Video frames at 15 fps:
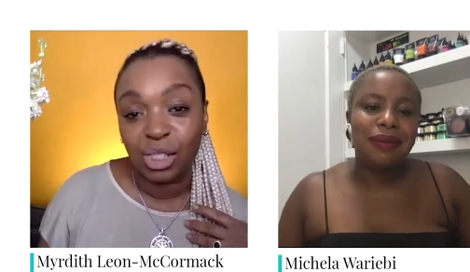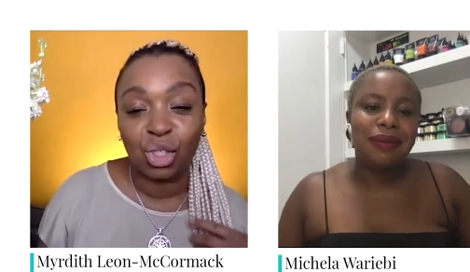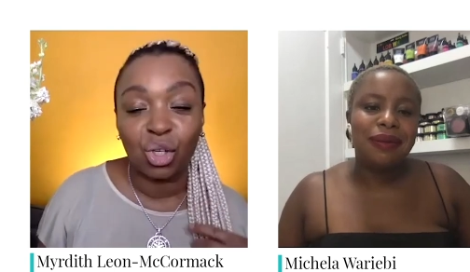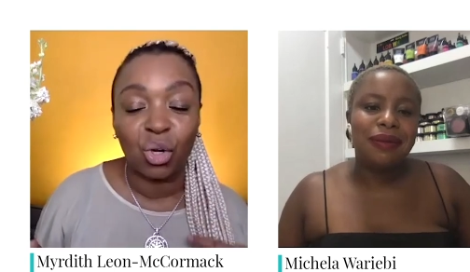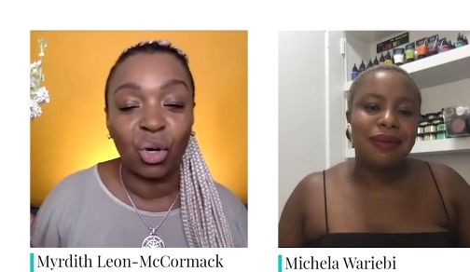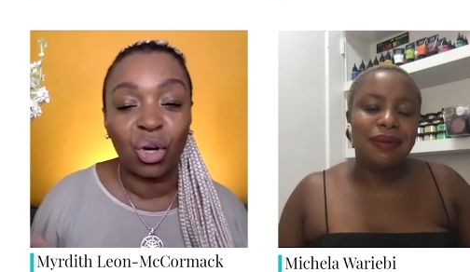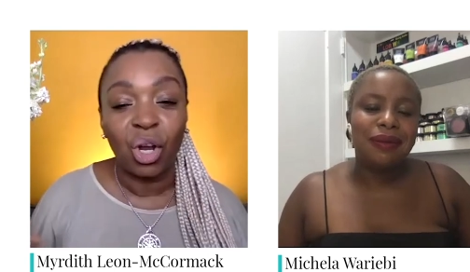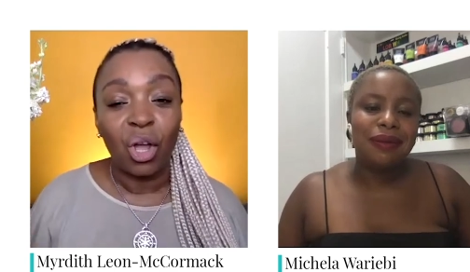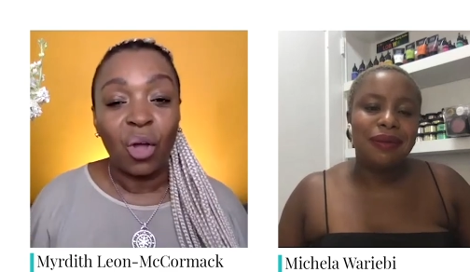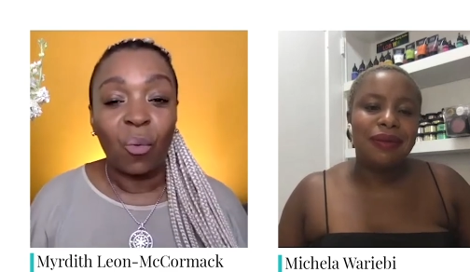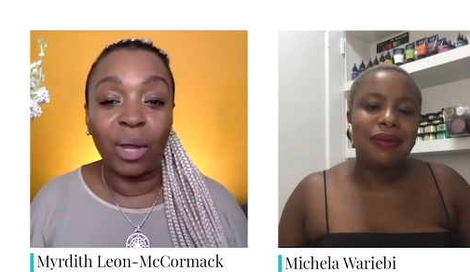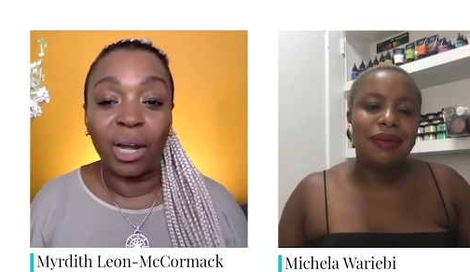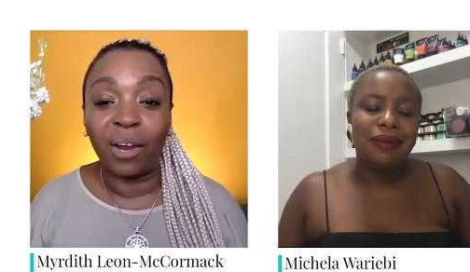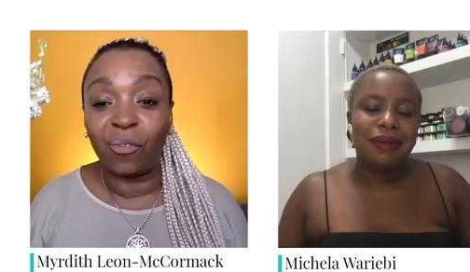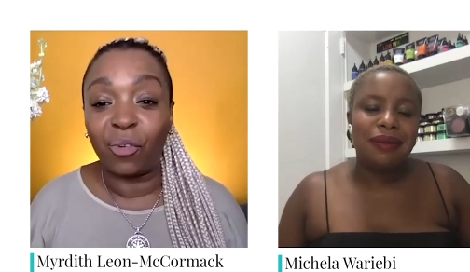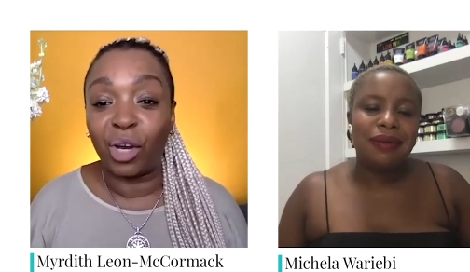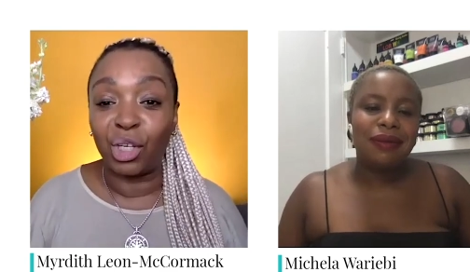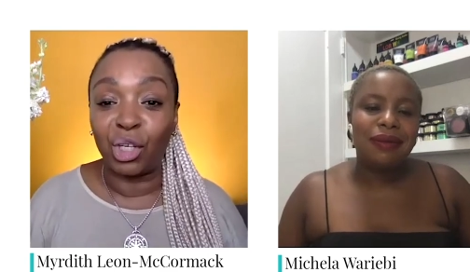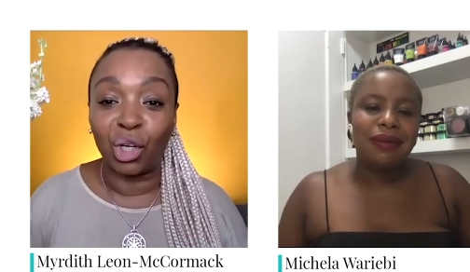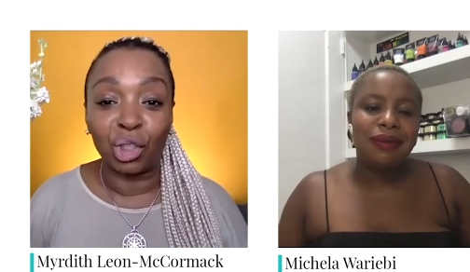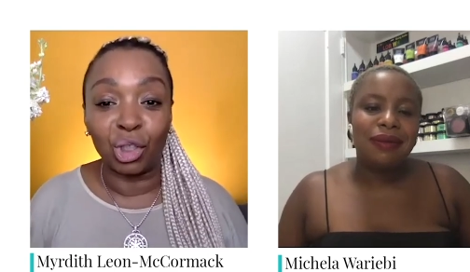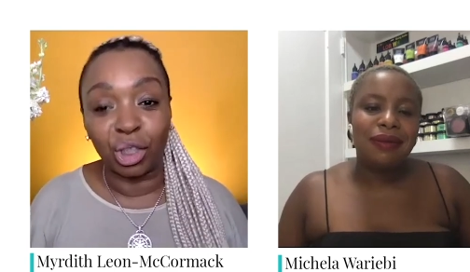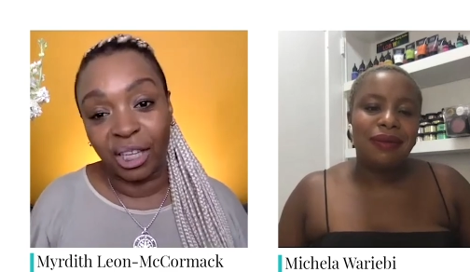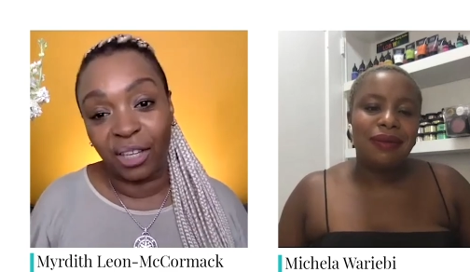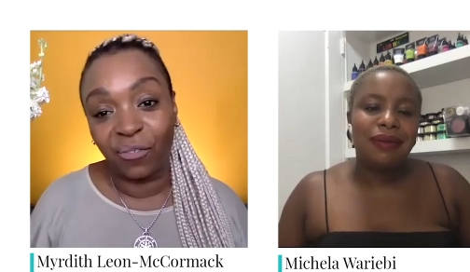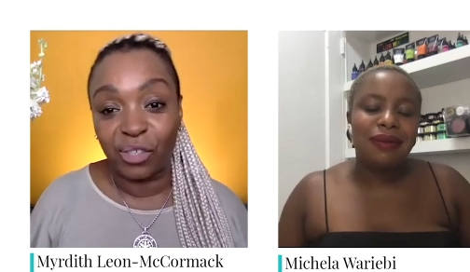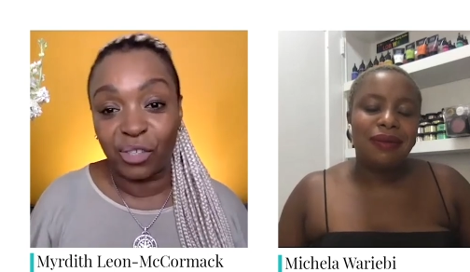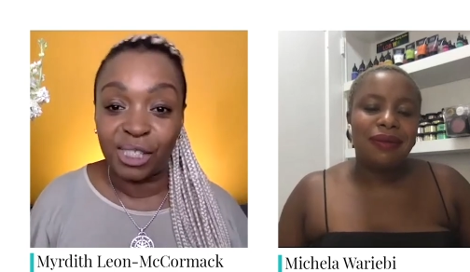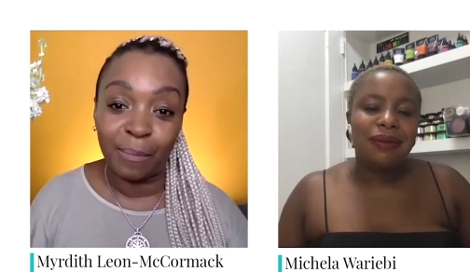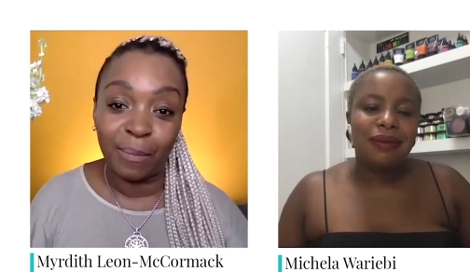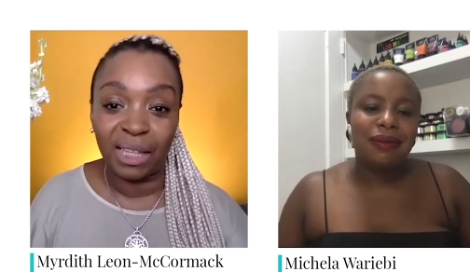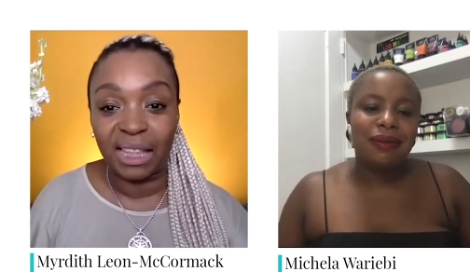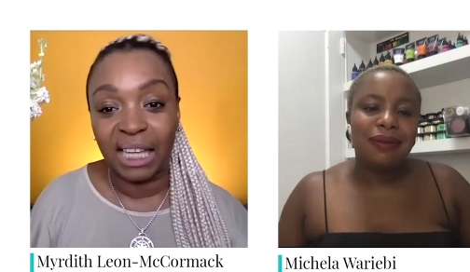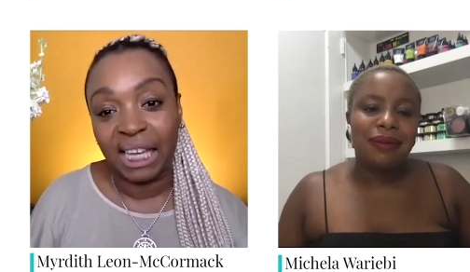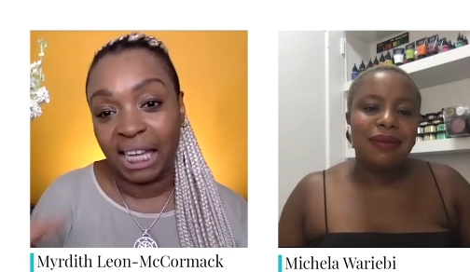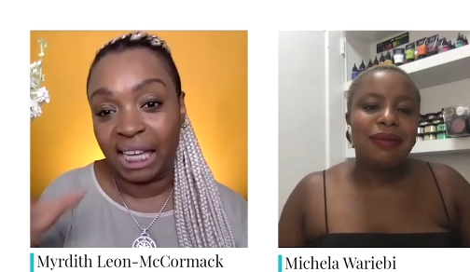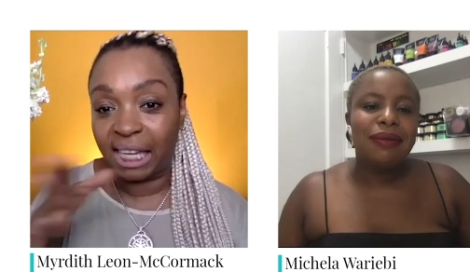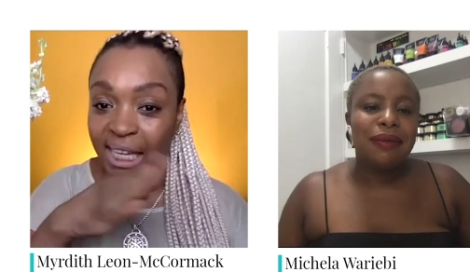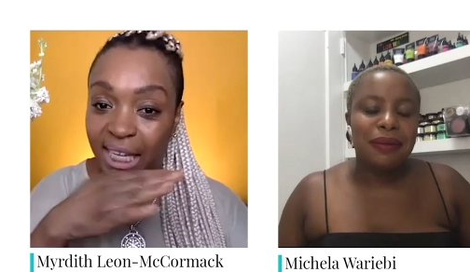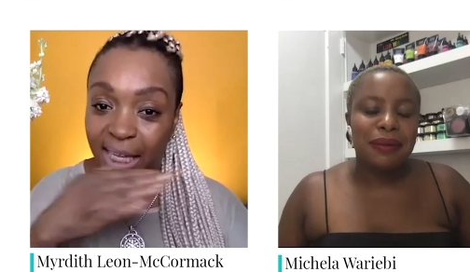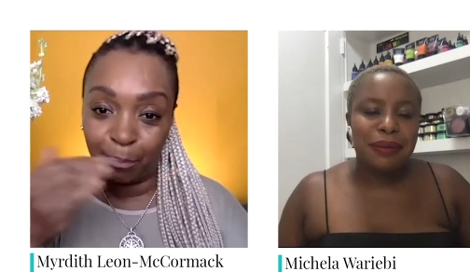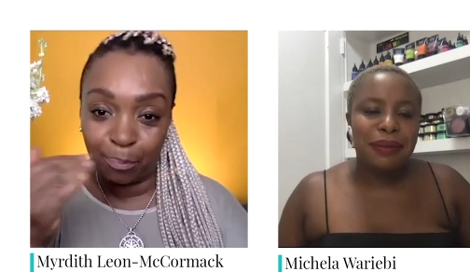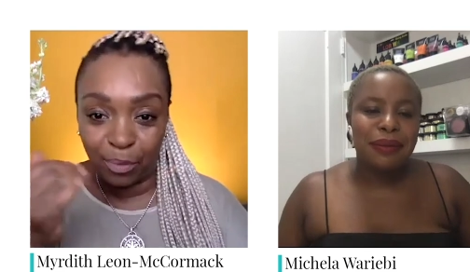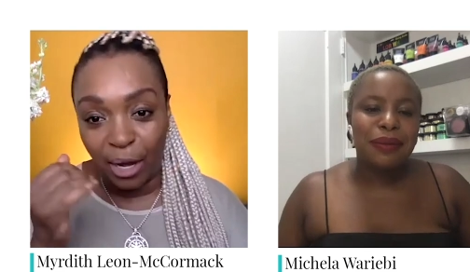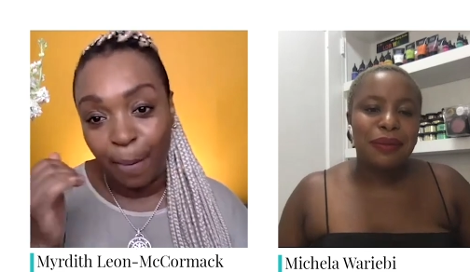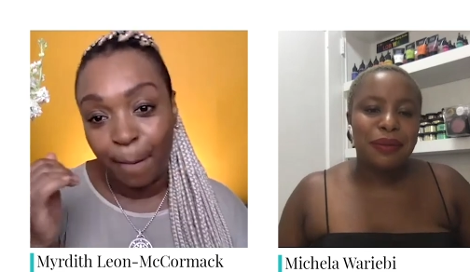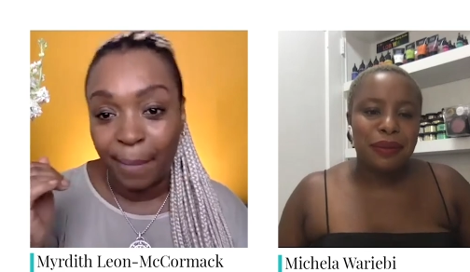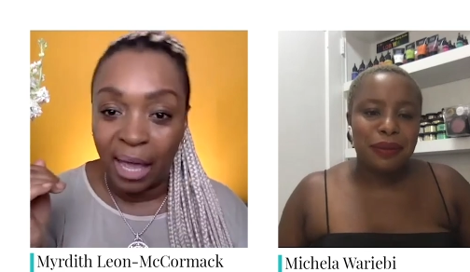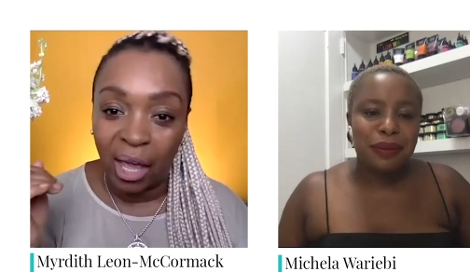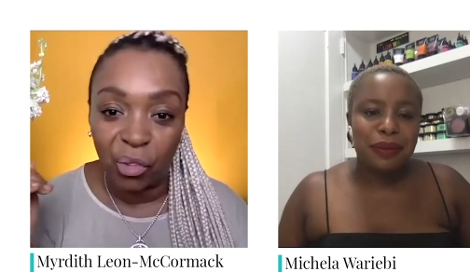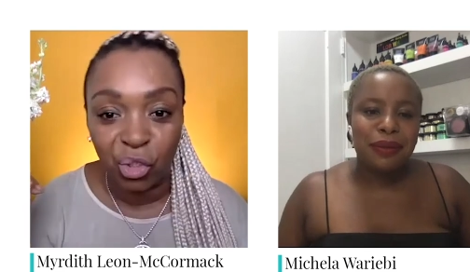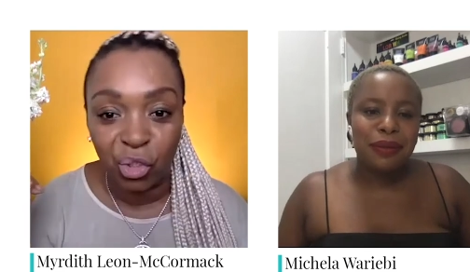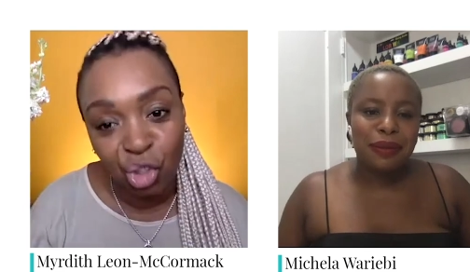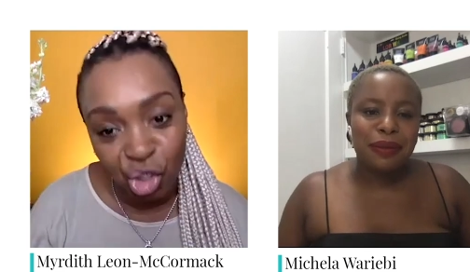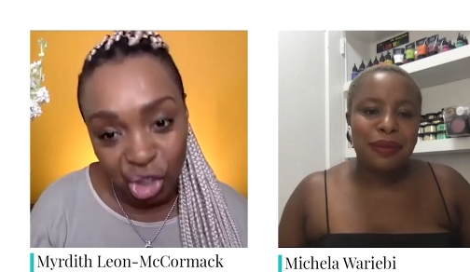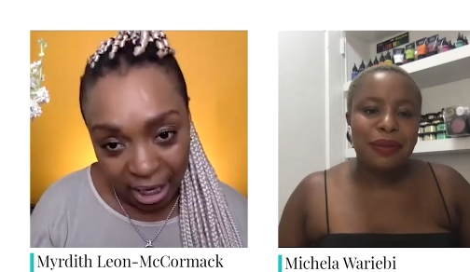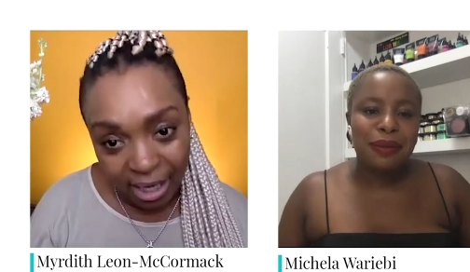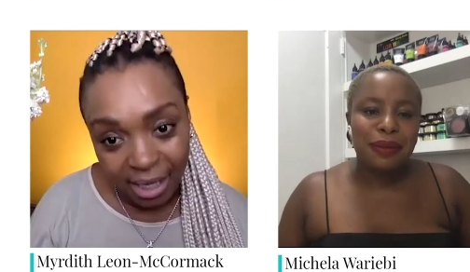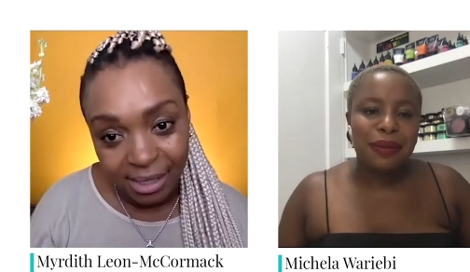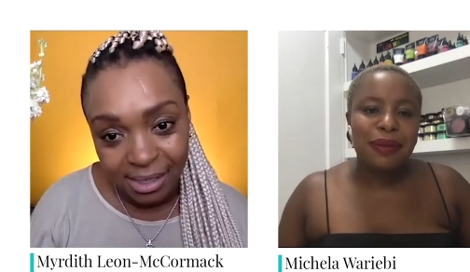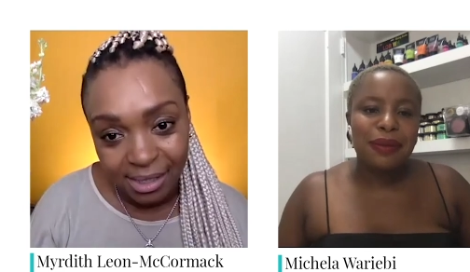Speaker 1: or whatever, and you're looking for somebody that can keep their mouth shut,